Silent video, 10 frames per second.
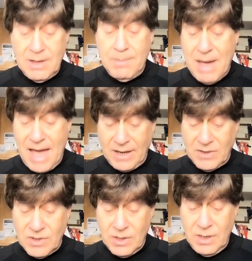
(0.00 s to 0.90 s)
the
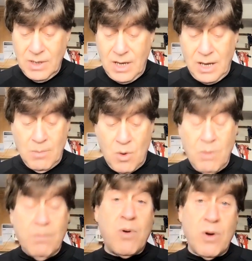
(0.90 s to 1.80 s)
banks, and
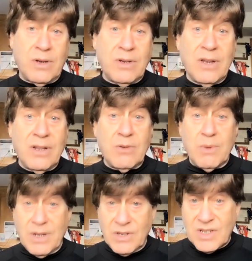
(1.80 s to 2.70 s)
more important, the
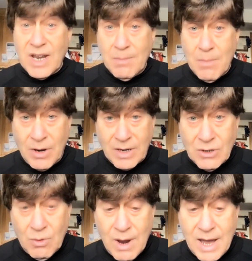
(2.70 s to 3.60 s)
real estate
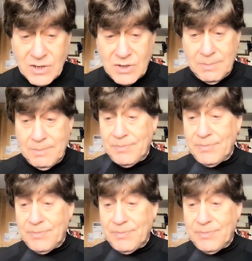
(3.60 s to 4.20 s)
market crashed.